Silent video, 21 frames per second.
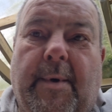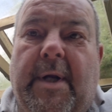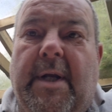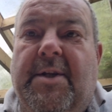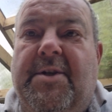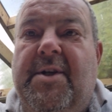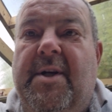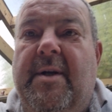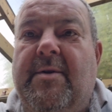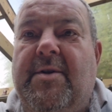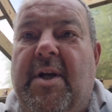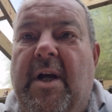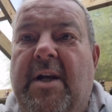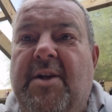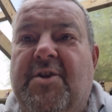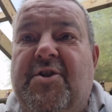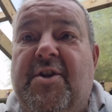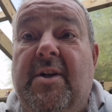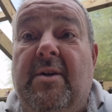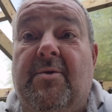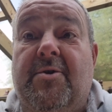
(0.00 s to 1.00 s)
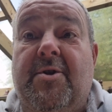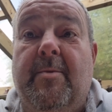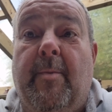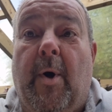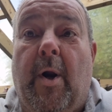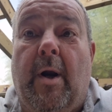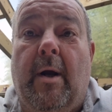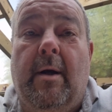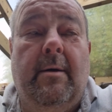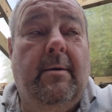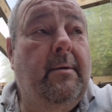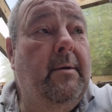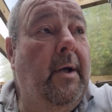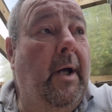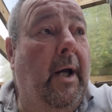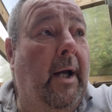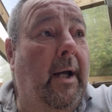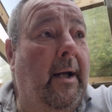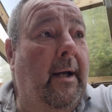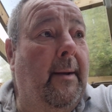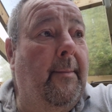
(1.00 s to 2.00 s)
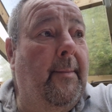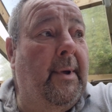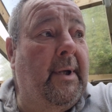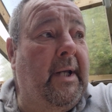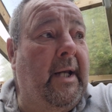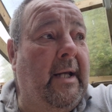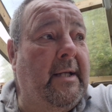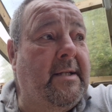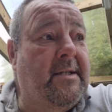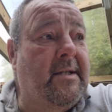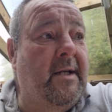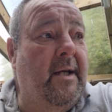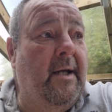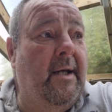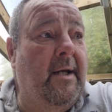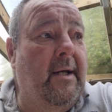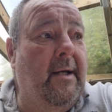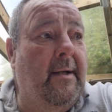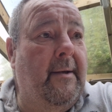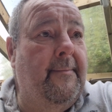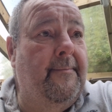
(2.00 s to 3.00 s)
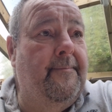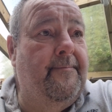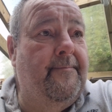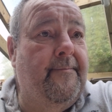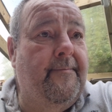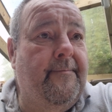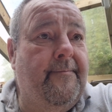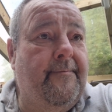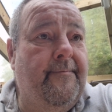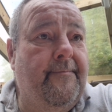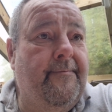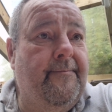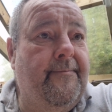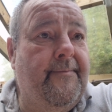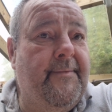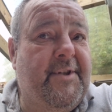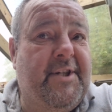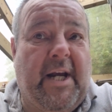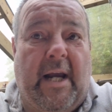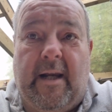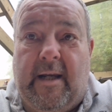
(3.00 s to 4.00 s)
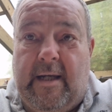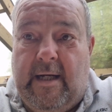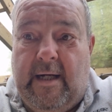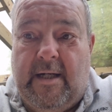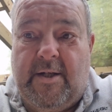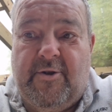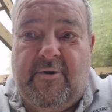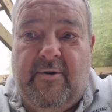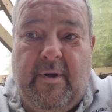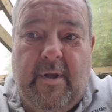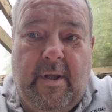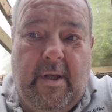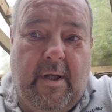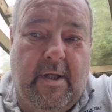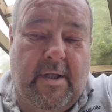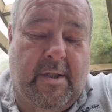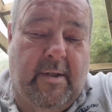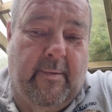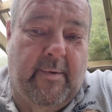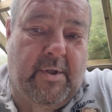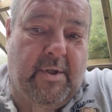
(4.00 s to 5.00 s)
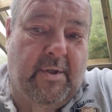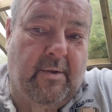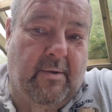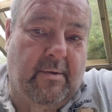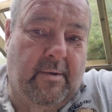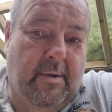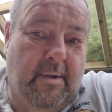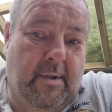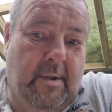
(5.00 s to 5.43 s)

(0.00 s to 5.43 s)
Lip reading: need to do is get it sealed tomorrow, and get tank connector in there so it's done.